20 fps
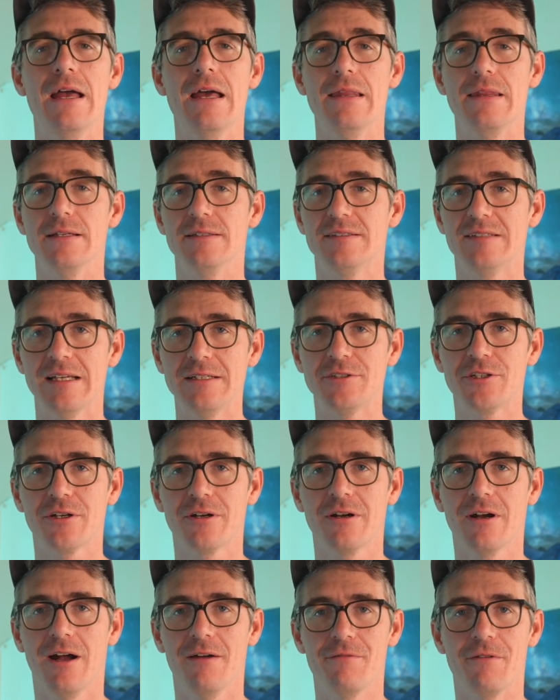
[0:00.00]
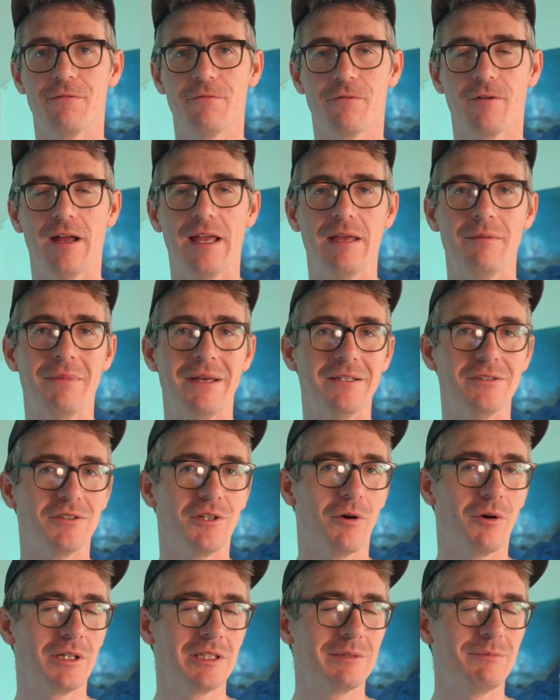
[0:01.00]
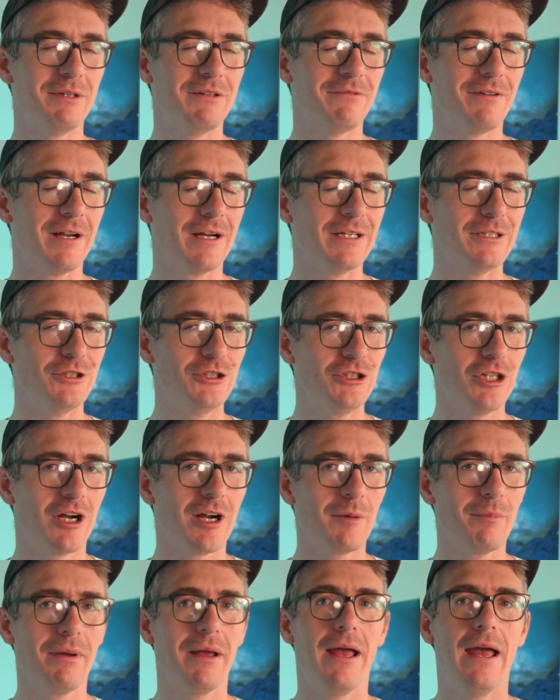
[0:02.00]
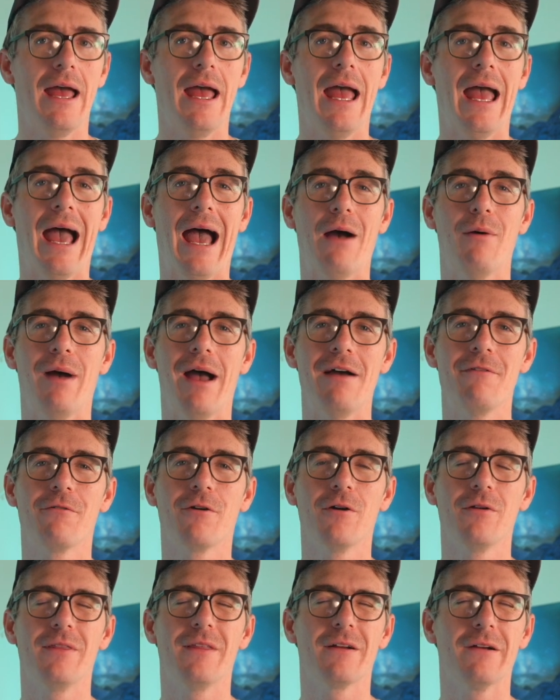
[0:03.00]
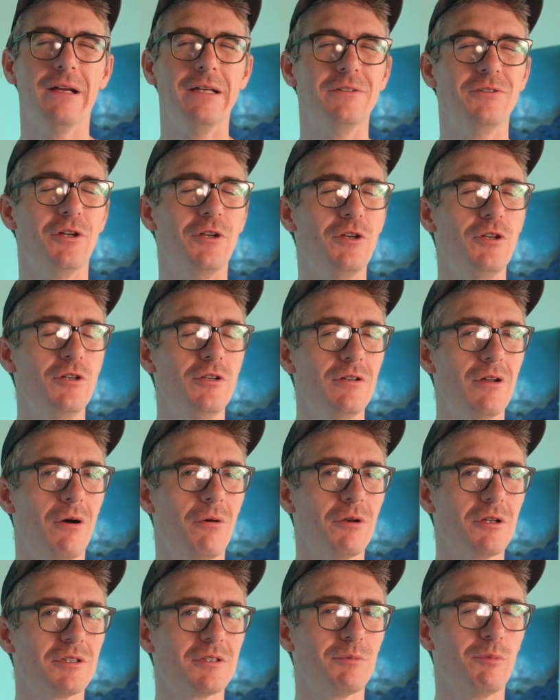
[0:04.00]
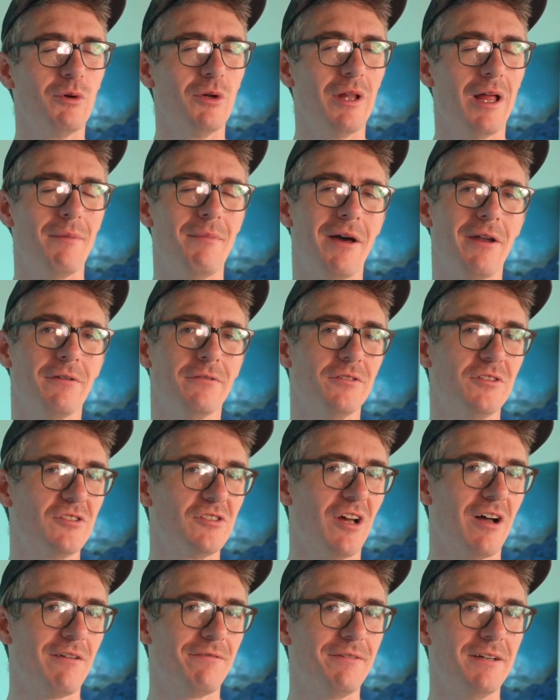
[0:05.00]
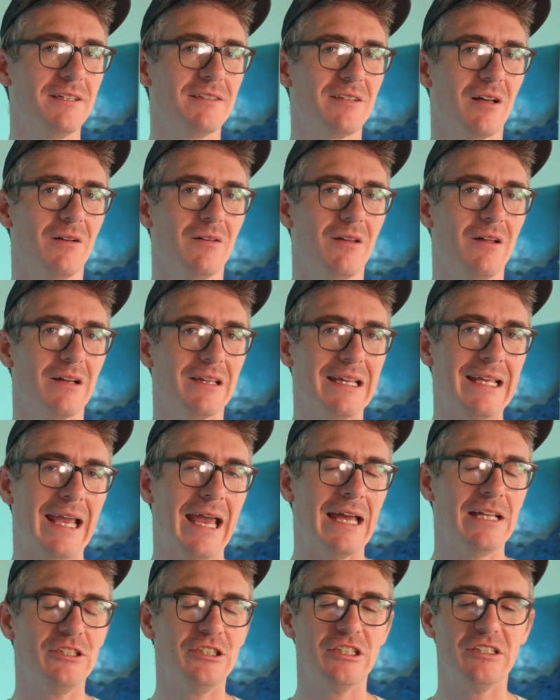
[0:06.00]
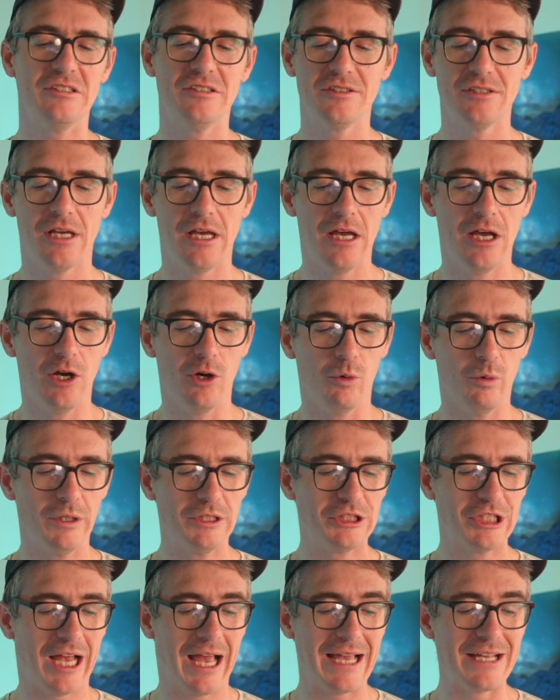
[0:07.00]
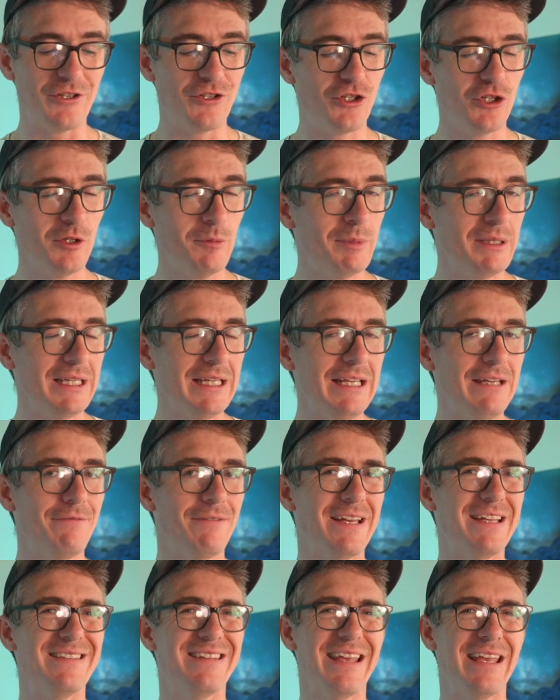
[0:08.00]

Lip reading: The center of the frame is going to be very sharp. However, there is a noticeable amount of softness along the edges, which I do believe is